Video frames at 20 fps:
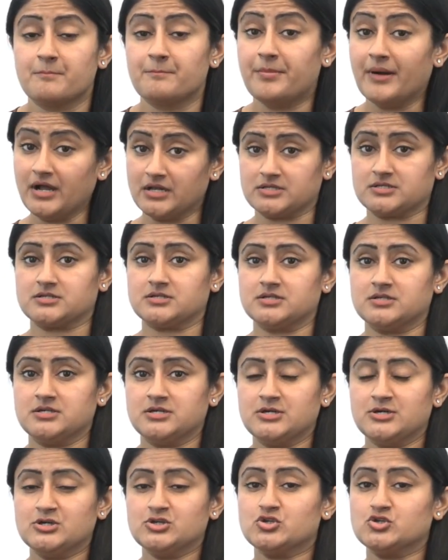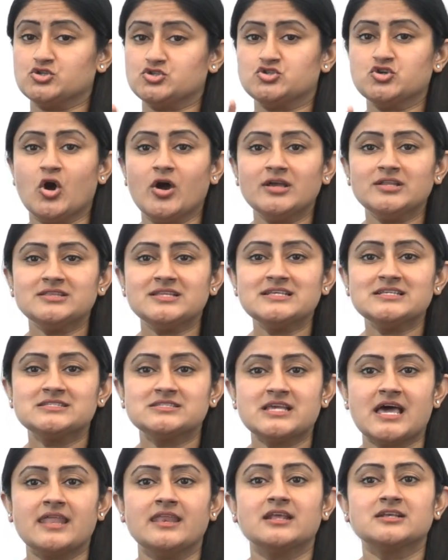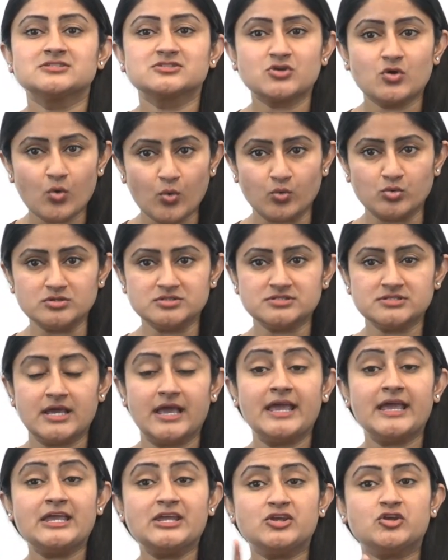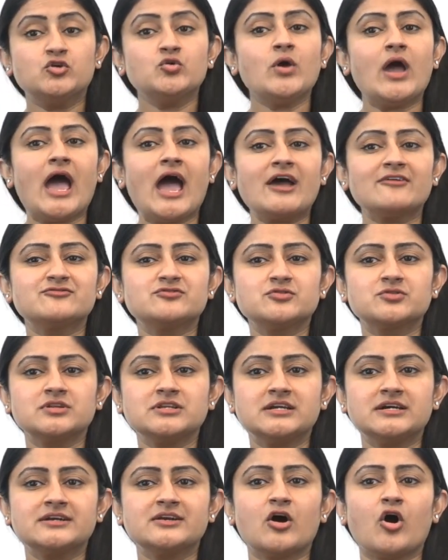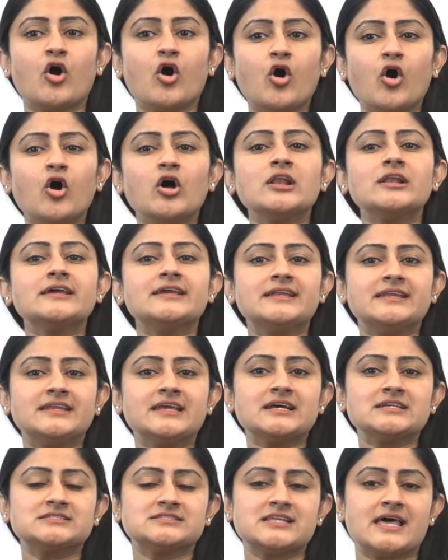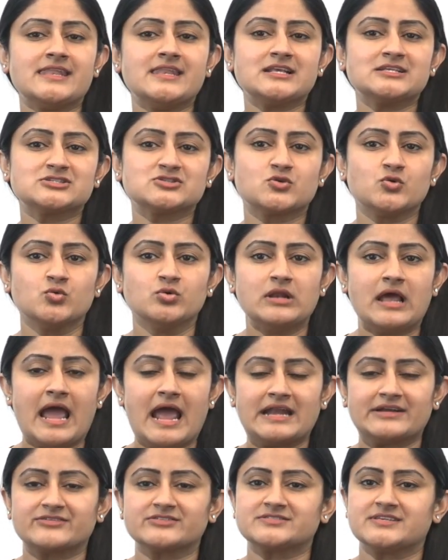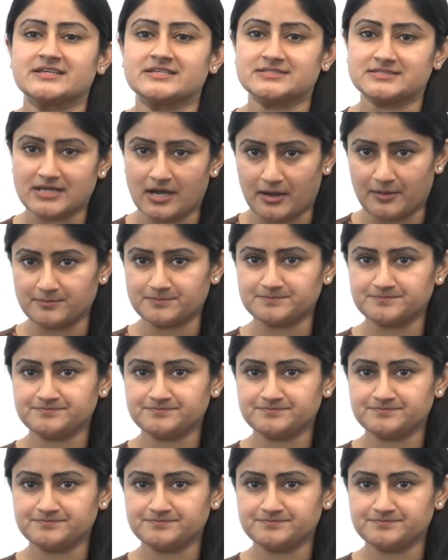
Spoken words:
But to join these Sanik Schools, you have to clear All India Sanik School Entrance Exam.